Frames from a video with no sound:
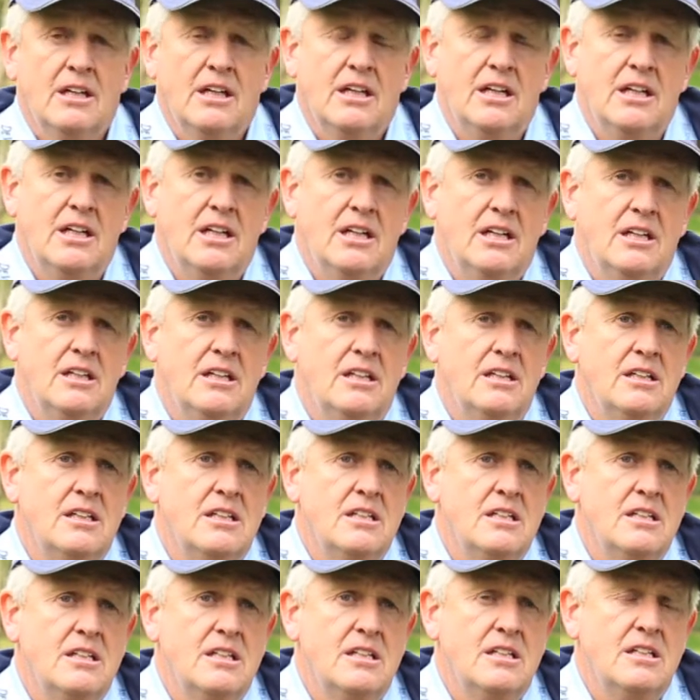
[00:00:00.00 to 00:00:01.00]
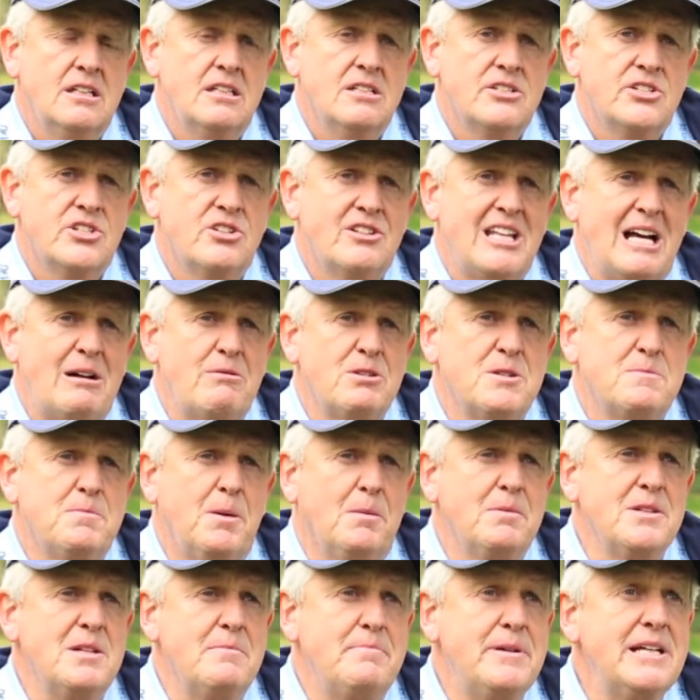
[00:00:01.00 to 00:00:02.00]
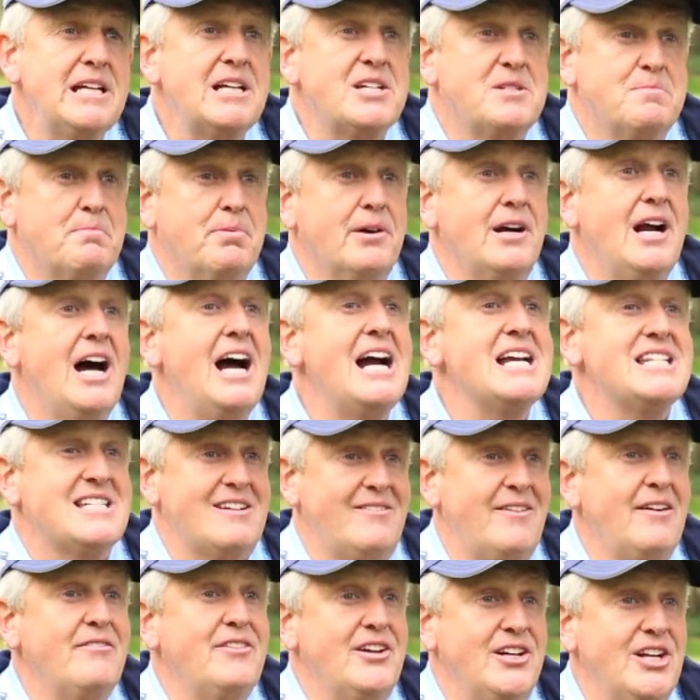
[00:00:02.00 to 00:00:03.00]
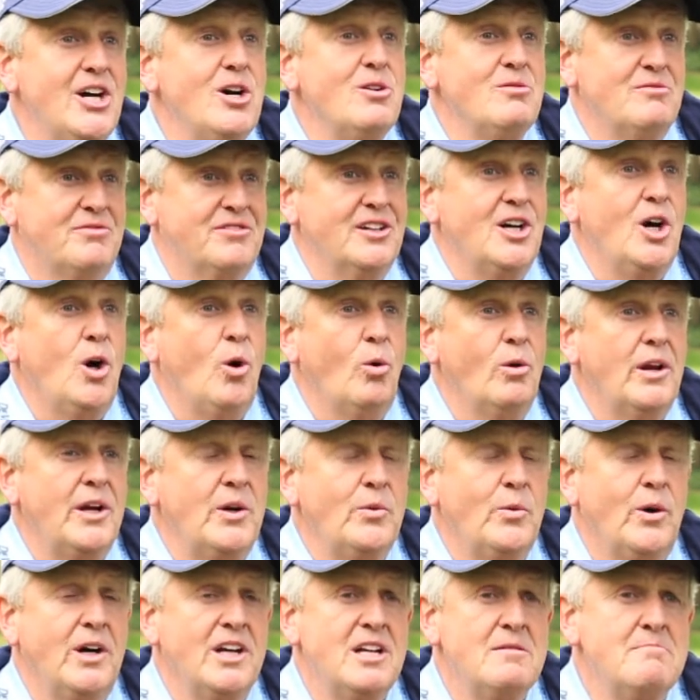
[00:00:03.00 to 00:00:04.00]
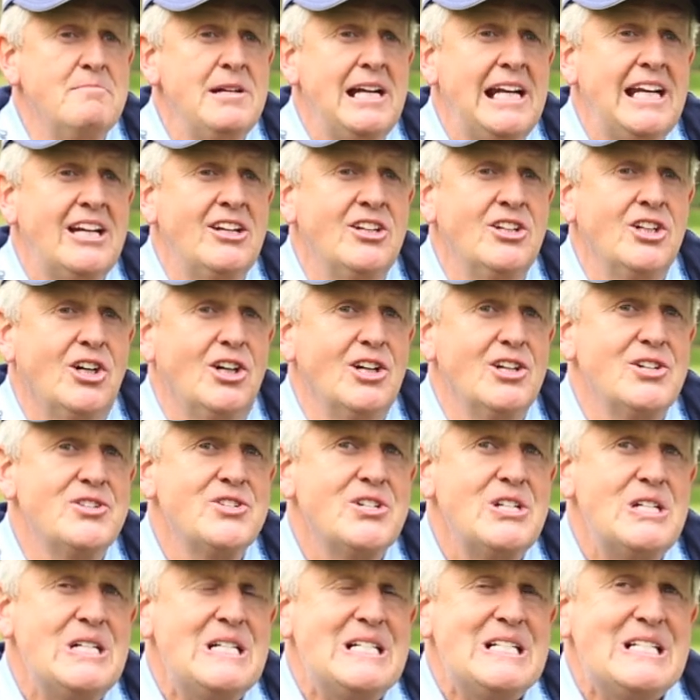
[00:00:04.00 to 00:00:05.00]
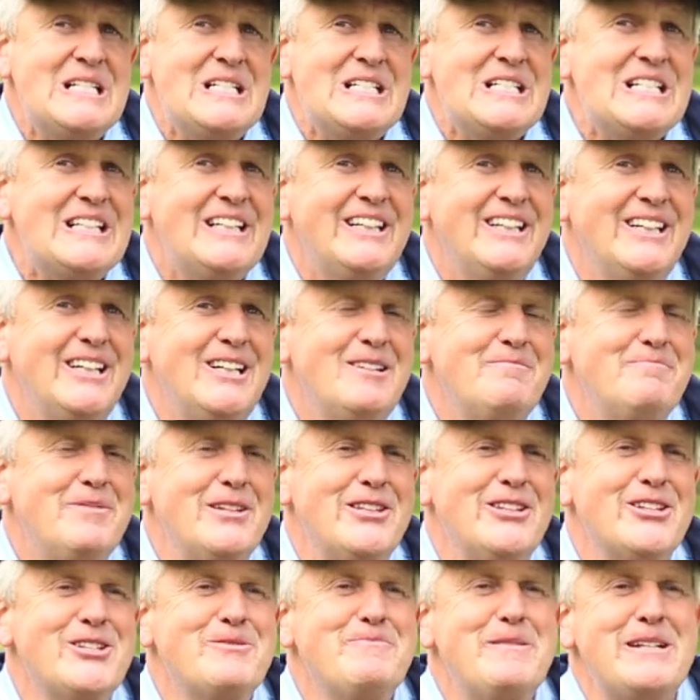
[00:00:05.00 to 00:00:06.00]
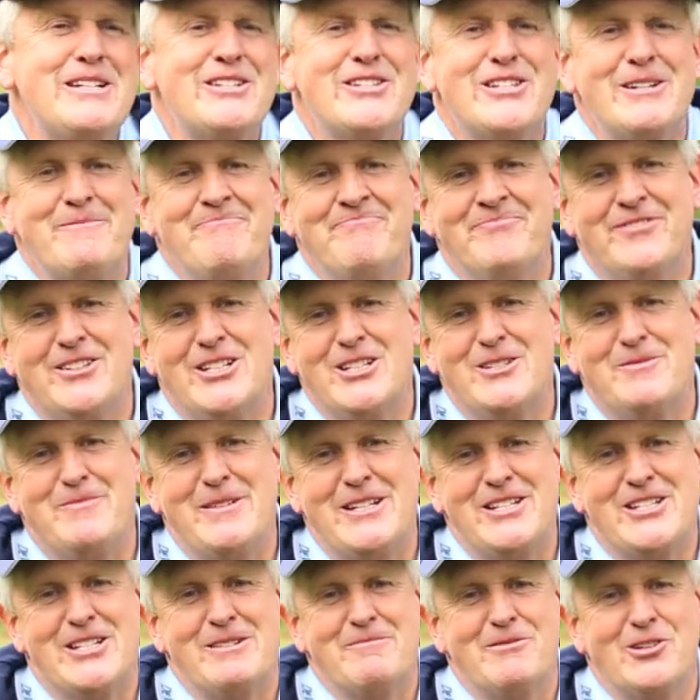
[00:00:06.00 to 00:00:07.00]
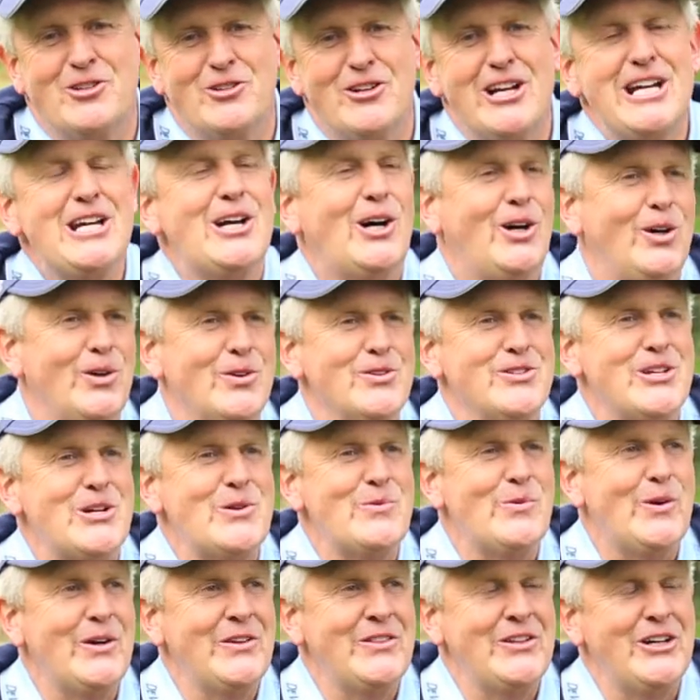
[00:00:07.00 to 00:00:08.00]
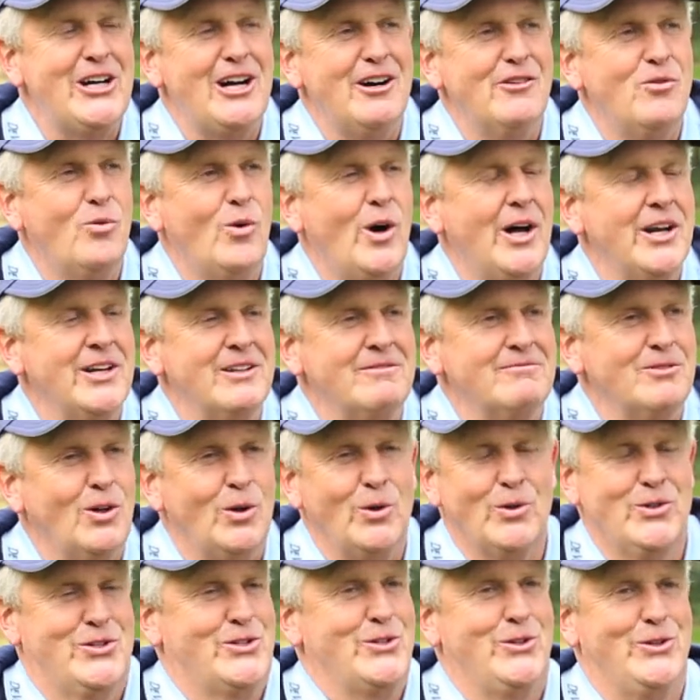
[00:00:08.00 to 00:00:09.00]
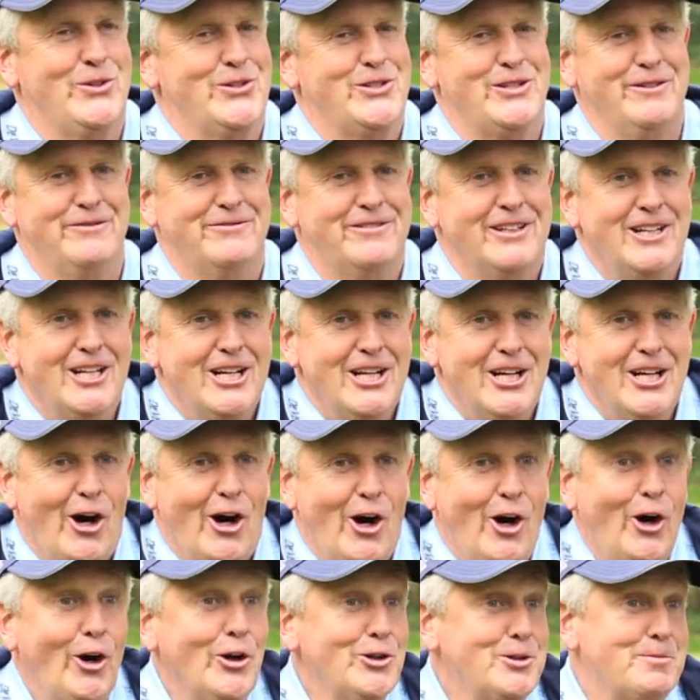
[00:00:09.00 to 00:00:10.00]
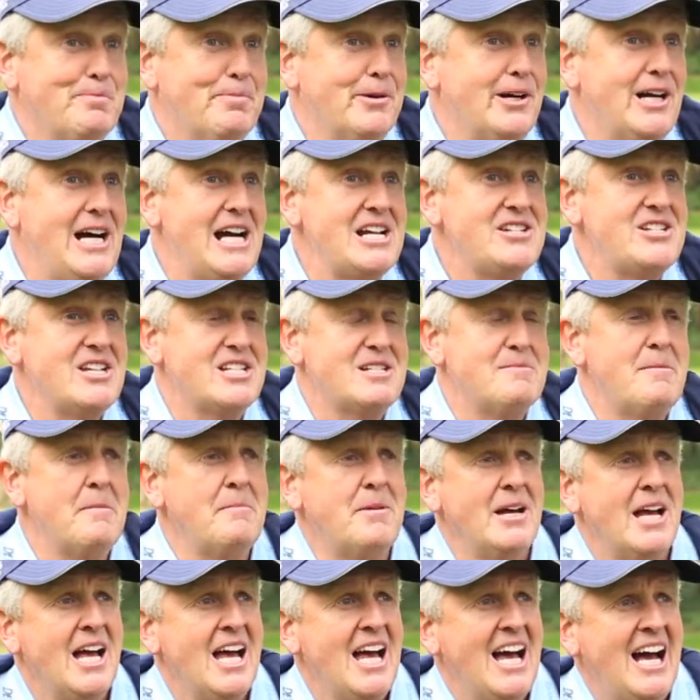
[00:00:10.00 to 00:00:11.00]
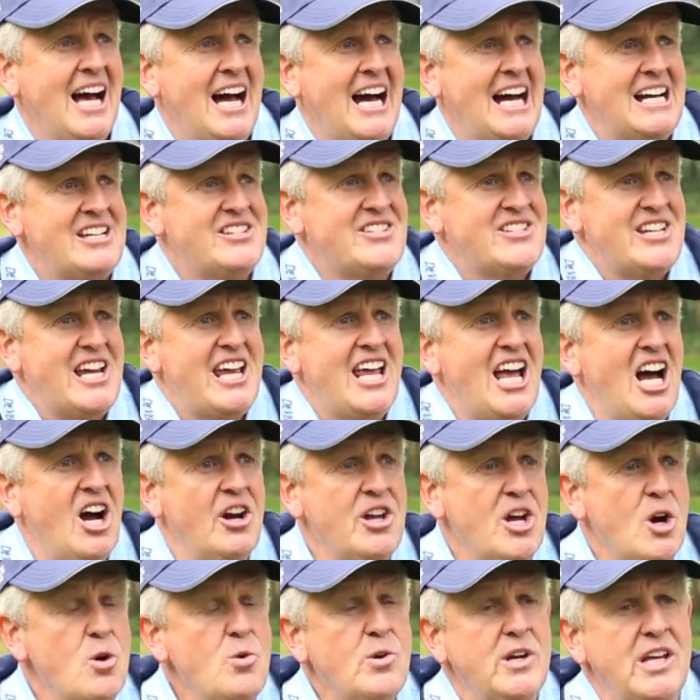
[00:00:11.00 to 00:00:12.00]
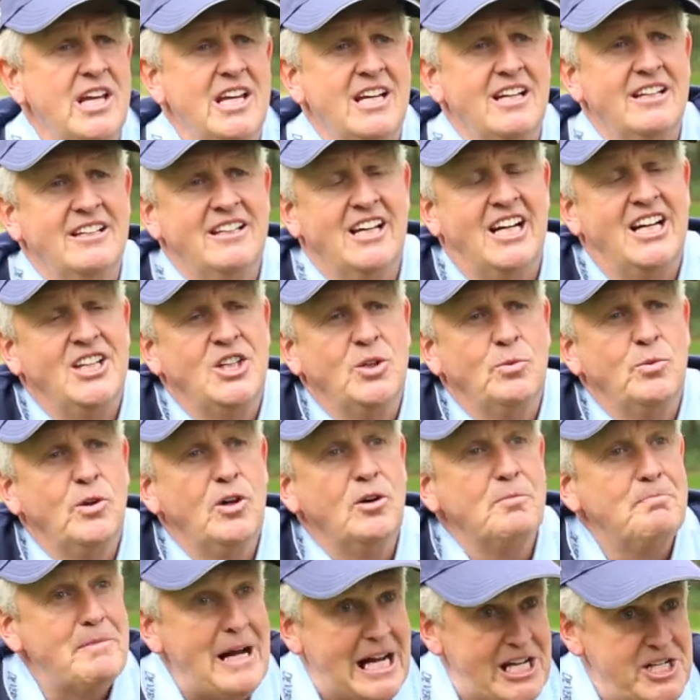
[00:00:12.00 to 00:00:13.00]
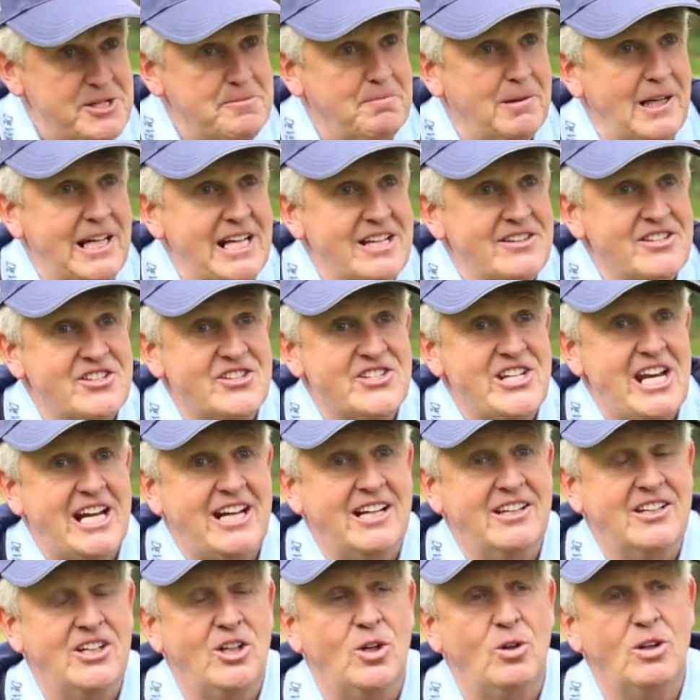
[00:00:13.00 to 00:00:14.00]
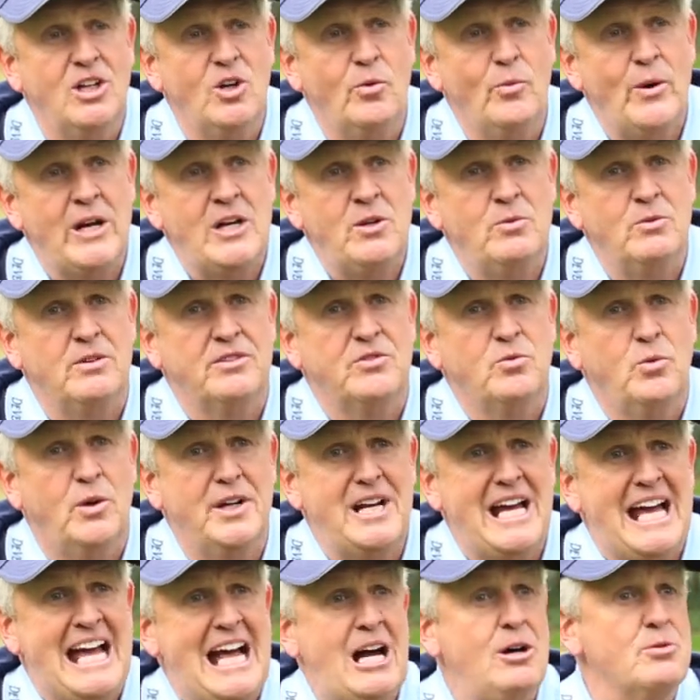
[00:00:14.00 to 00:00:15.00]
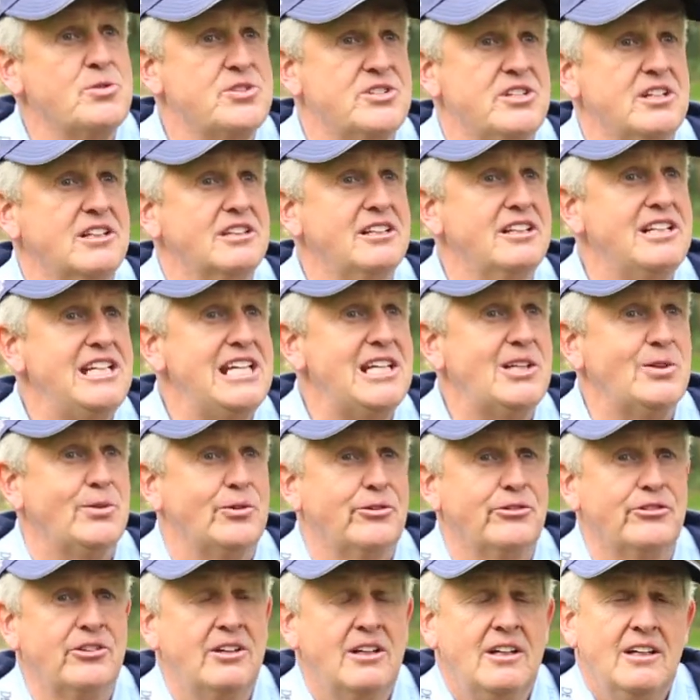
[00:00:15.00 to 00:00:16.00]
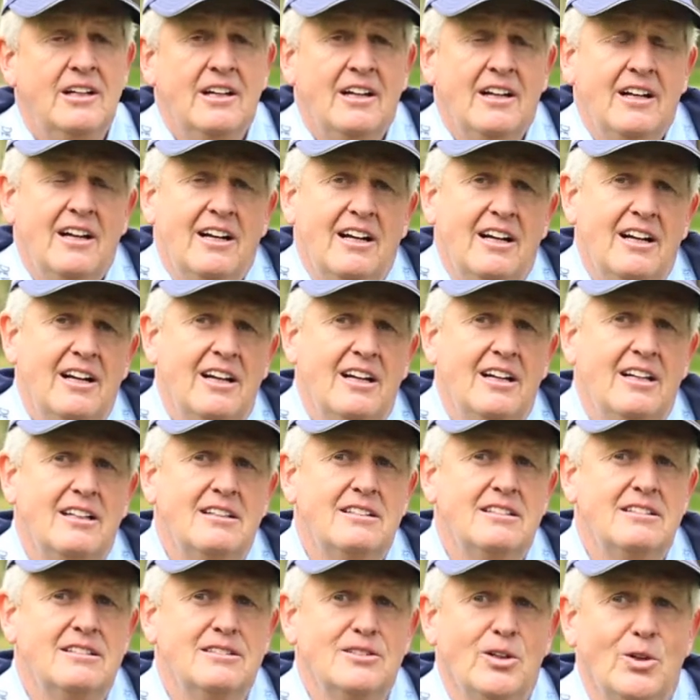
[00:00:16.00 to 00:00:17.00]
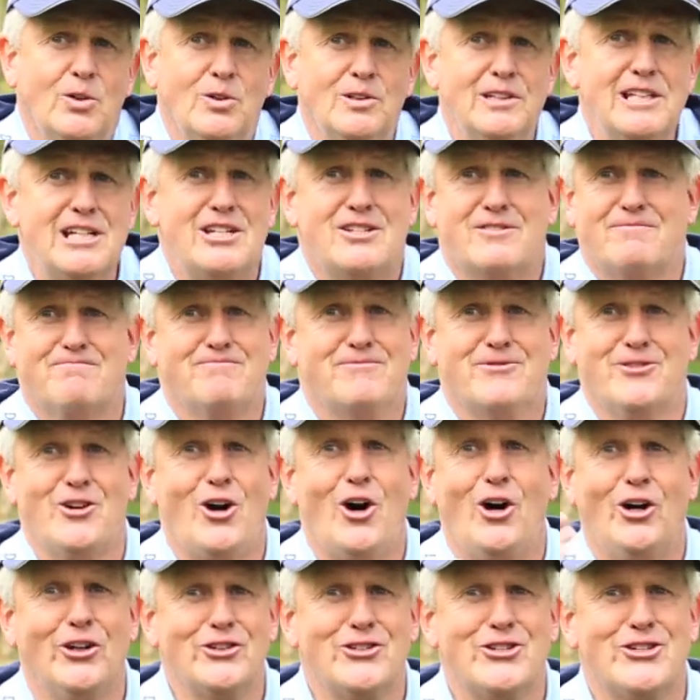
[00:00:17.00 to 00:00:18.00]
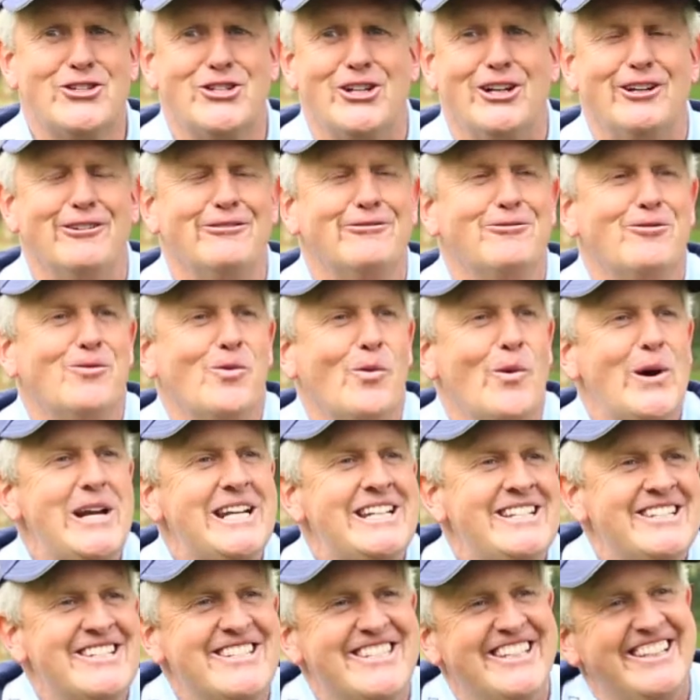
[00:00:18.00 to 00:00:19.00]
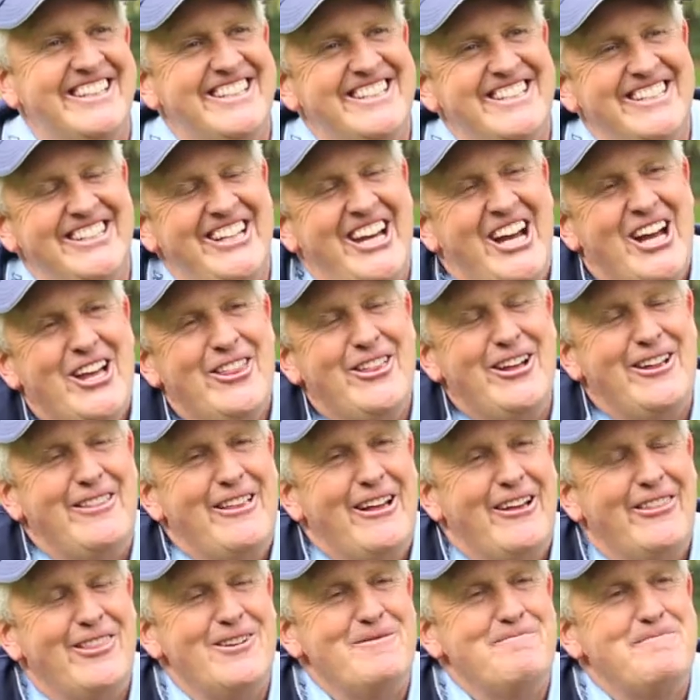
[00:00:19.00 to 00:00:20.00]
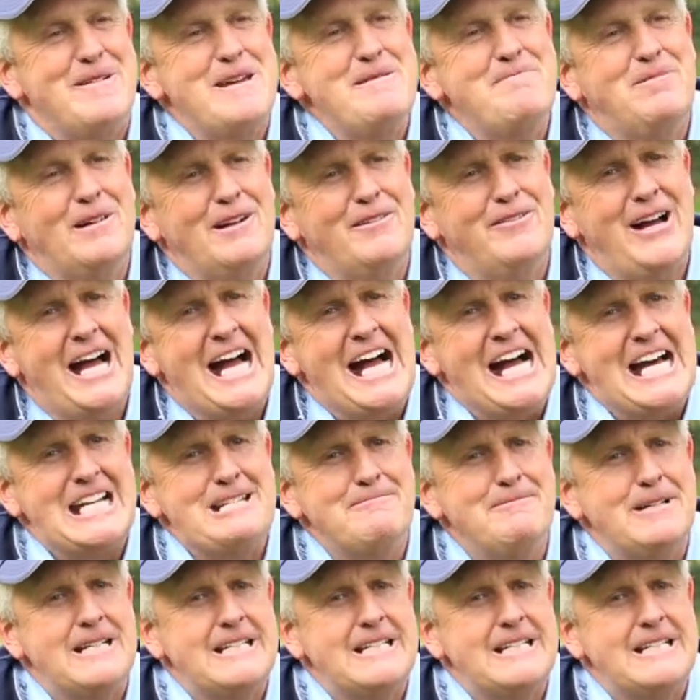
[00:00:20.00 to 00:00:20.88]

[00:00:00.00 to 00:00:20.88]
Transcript: So that was probably the biggest prize I've ever known for a hole-in-one, $1 million. But there's been some great holes-in-one that have won all sorts of odd prizes. I remember Issei Aoki at the World Match Play at the second hole at Wentworth won a house at Gleneagles. All these odd sort of wins that people have had,